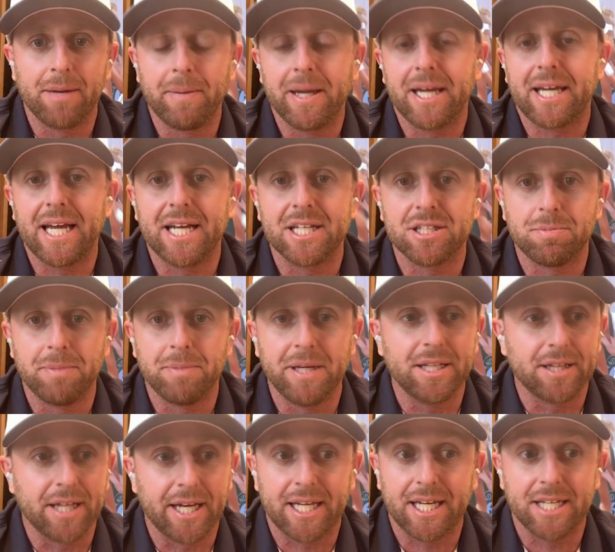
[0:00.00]
and make ends
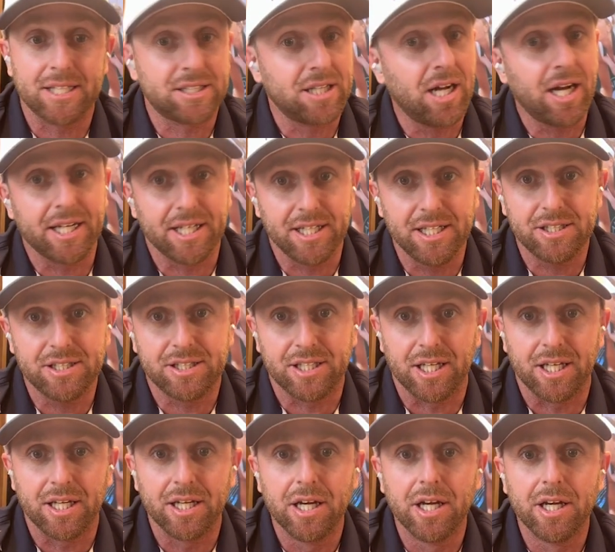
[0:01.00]
meet. Like it's not
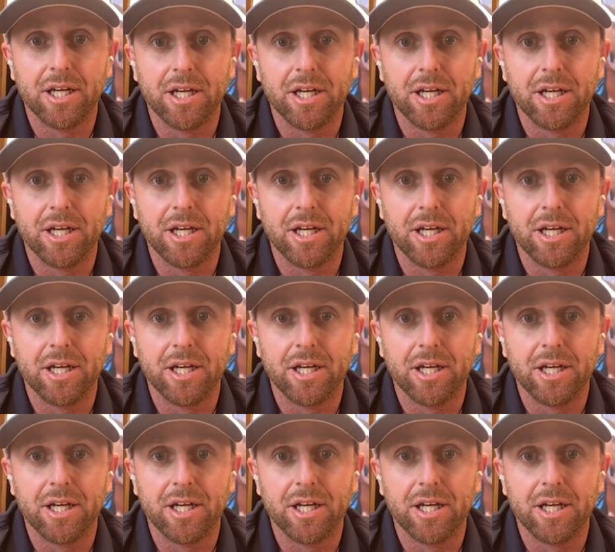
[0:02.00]
easy,